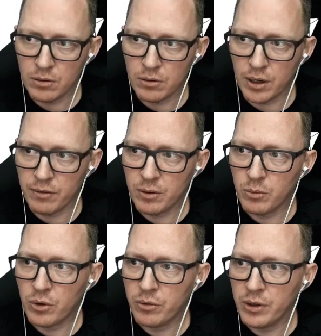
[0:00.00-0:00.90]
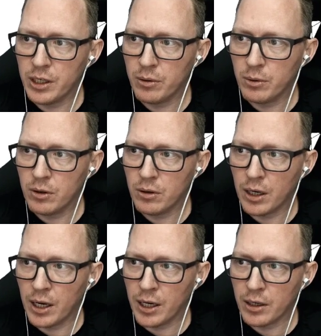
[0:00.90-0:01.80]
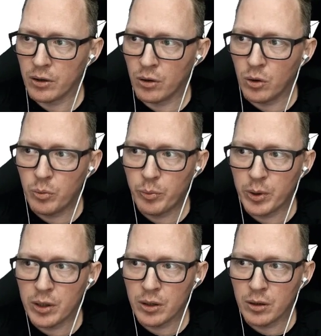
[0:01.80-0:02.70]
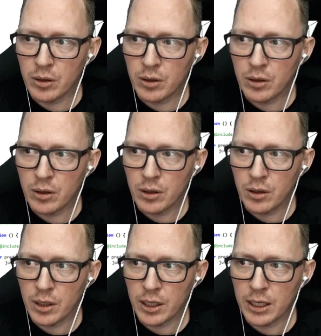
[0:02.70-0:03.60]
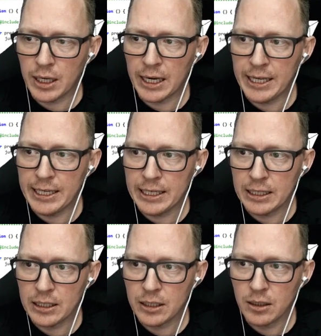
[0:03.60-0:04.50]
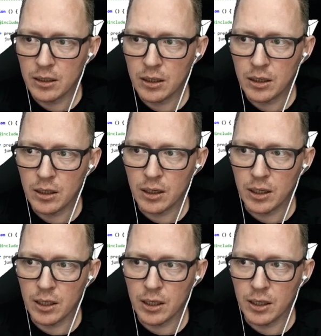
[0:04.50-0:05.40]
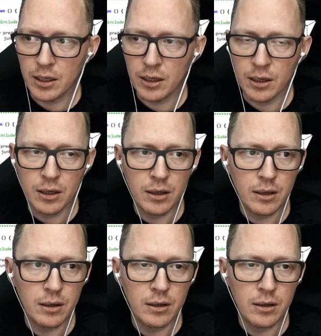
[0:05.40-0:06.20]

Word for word: to have it more readable, I can open the clean uh,